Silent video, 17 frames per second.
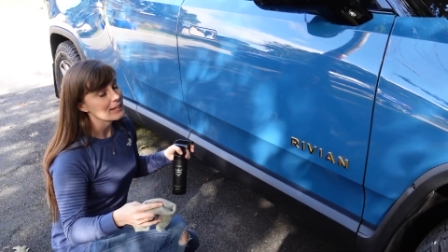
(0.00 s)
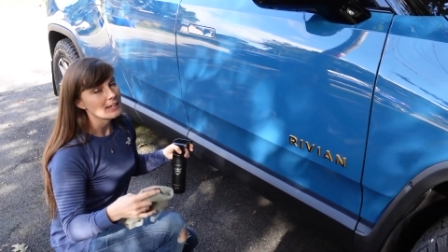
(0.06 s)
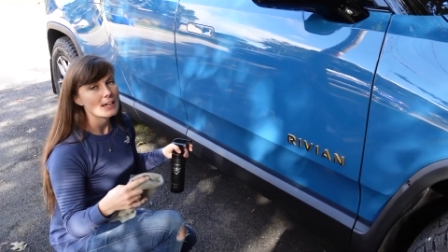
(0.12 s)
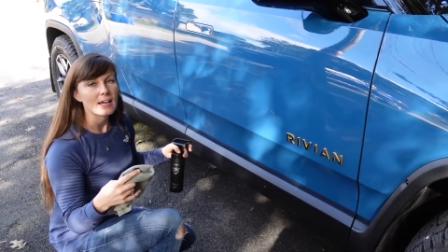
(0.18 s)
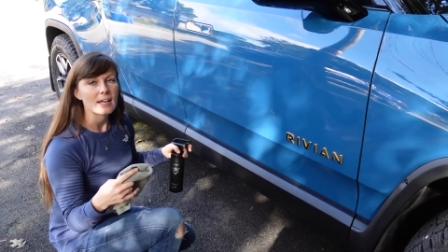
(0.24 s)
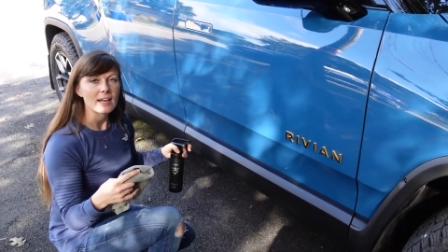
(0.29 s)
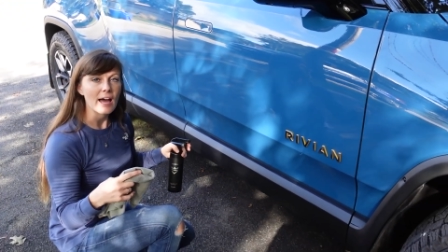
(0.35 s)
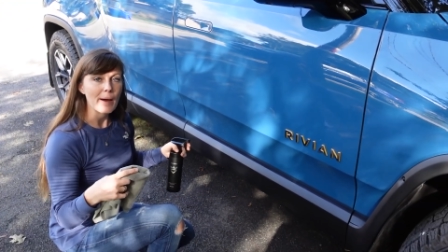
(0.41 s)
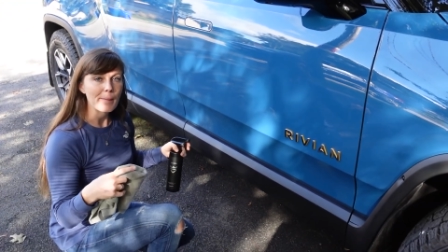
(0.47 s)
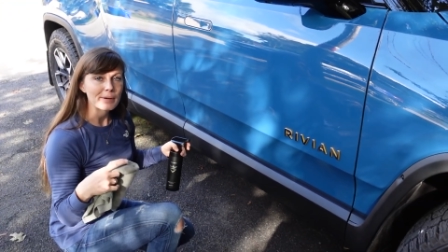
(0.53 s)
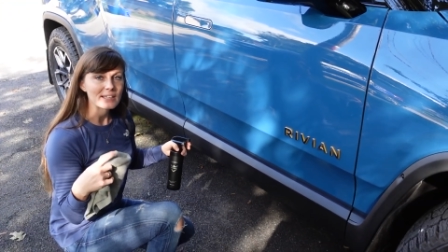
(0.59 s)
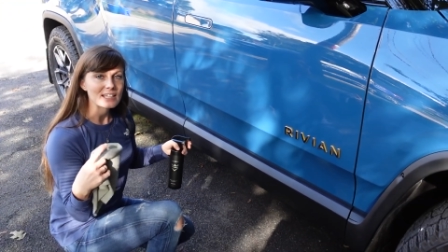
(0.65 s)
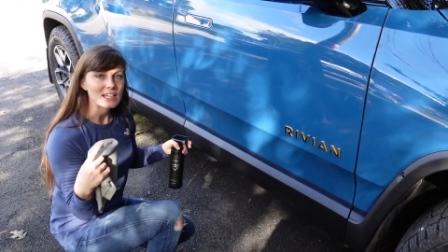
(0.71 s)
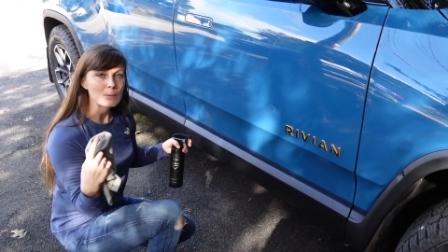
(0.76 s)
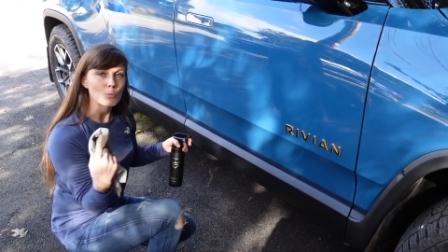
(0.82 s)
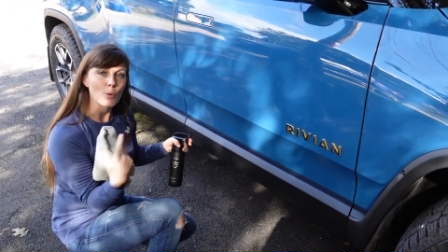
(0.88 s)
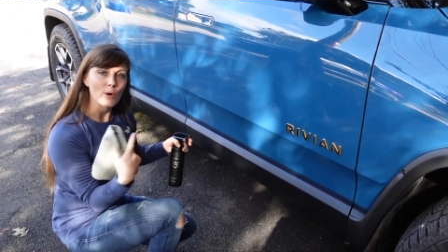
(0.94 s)
again, I'm gonna
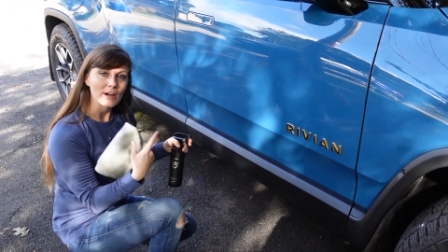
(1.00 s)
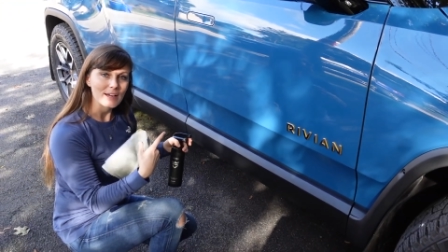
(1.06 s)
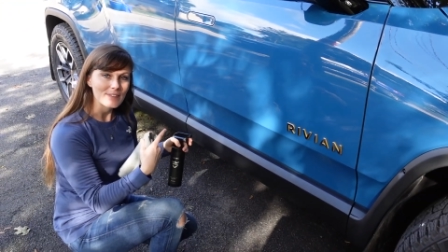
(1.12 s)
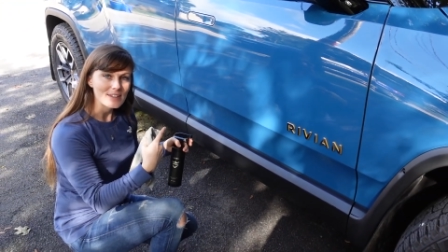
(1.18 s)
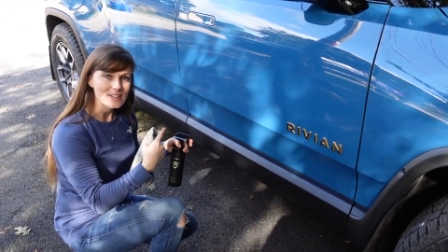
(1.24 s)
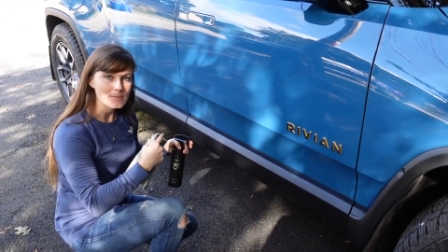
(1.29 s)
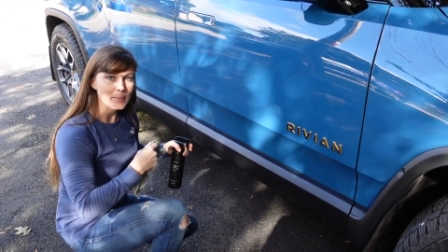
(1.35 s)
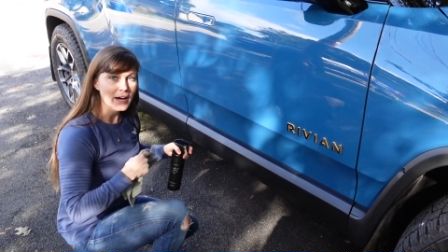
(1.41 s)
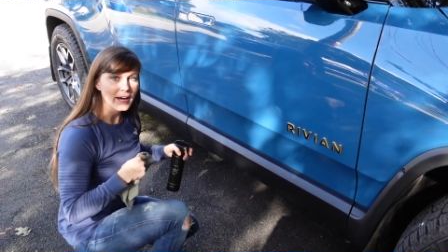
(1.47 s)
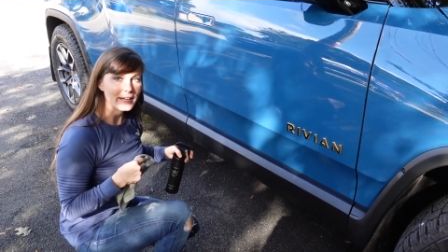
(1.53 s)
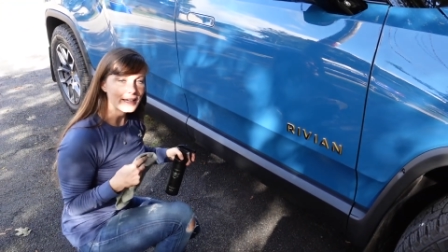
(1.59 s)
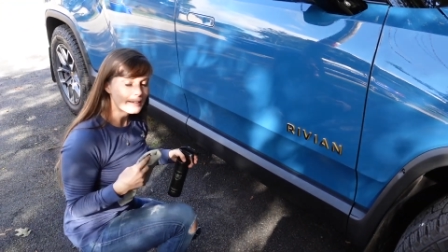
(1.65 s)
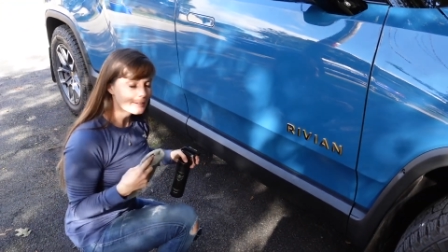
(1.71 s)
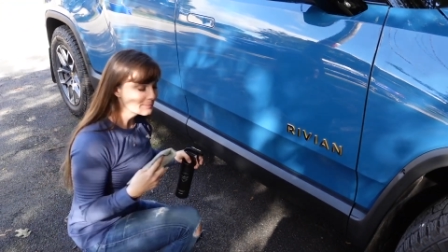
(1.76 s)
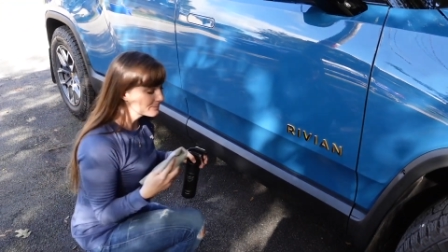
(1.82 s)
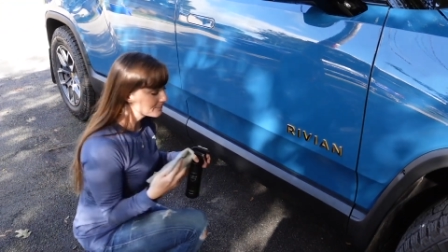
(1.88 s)
keep working this body.